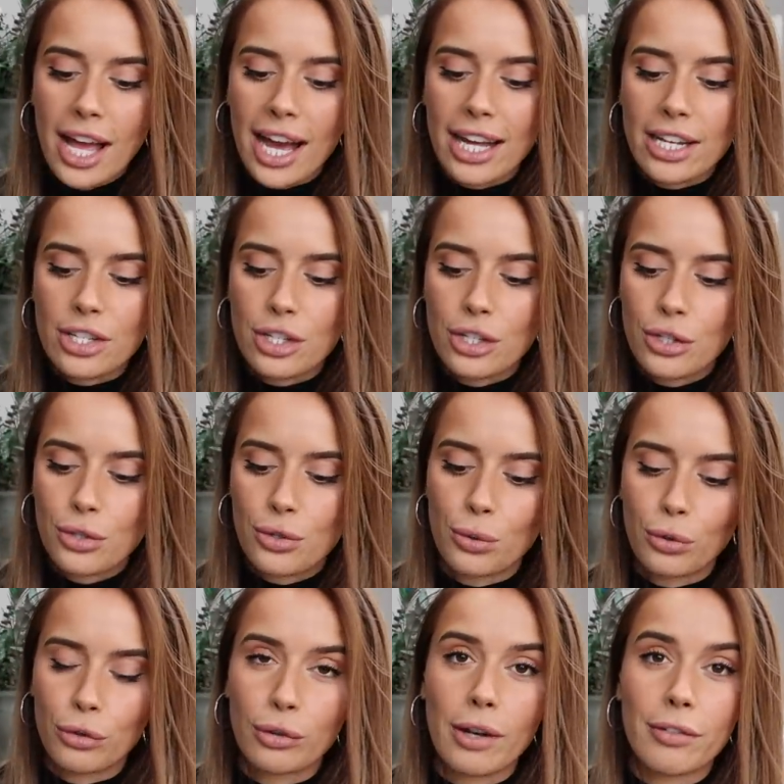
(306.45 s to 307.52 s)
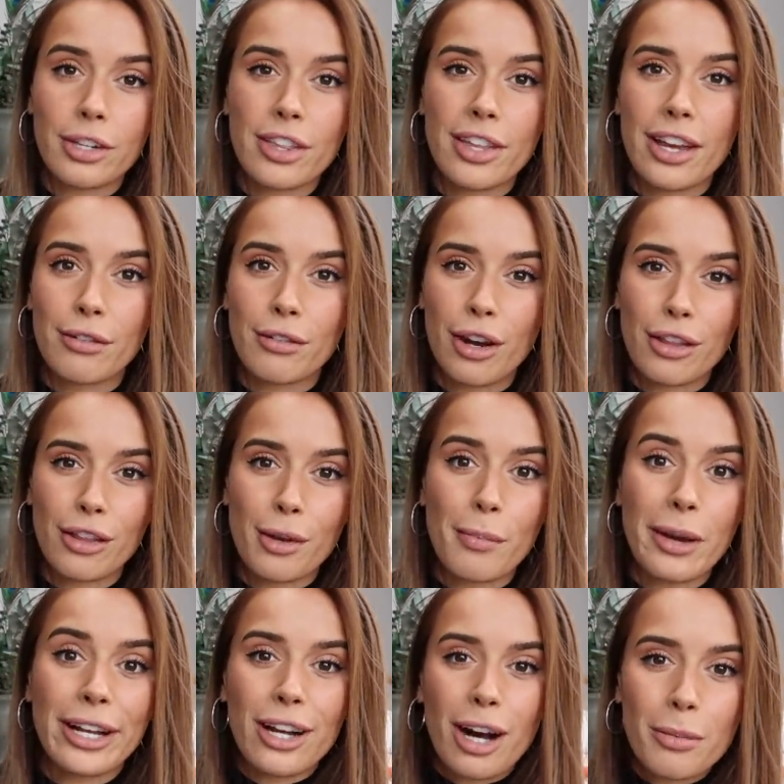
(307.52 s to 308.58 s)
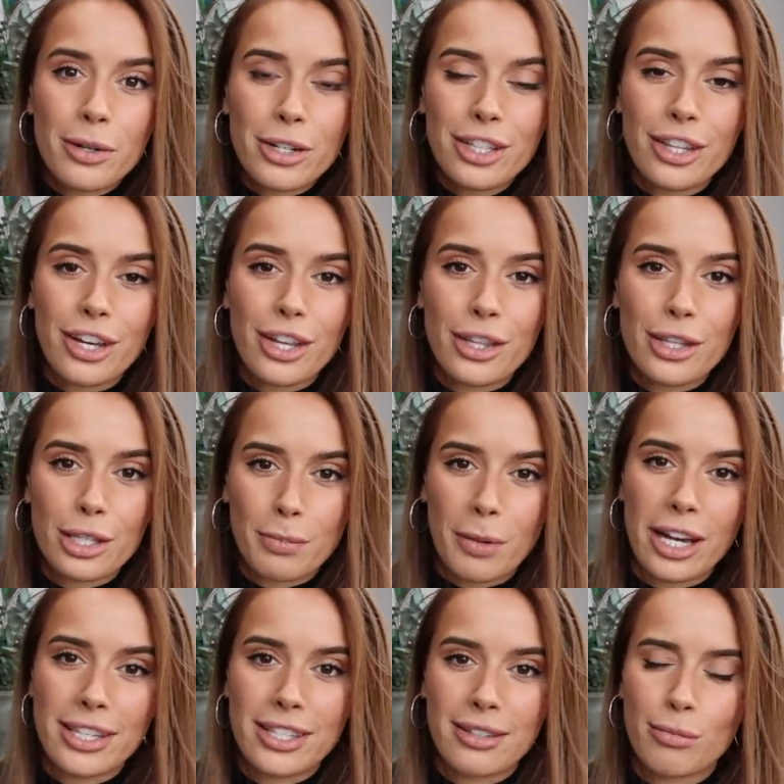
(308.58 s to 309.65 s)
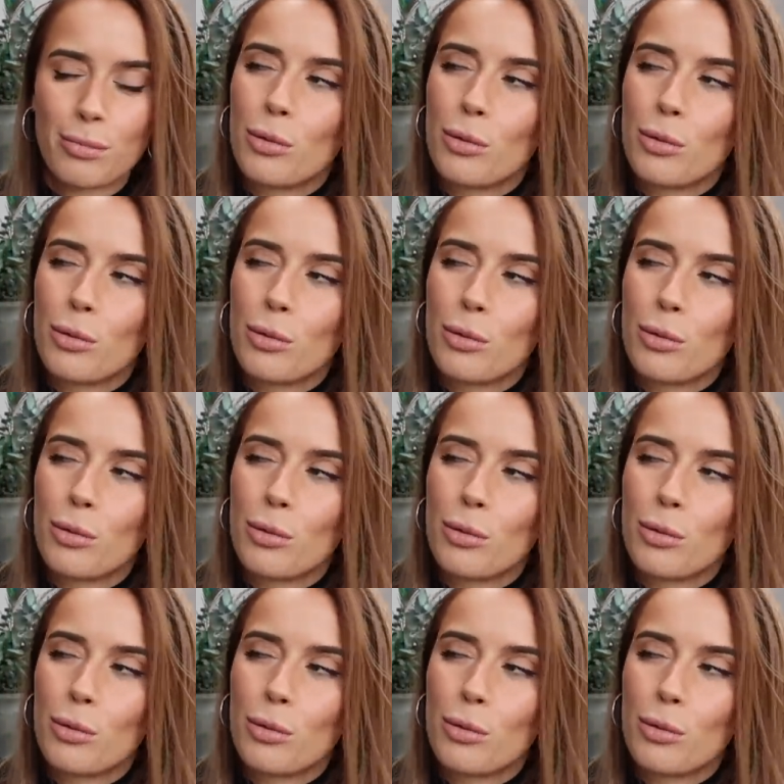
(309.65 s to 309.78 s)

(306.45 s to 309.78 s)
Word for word: and sort through everything rather than my cupboard that the spice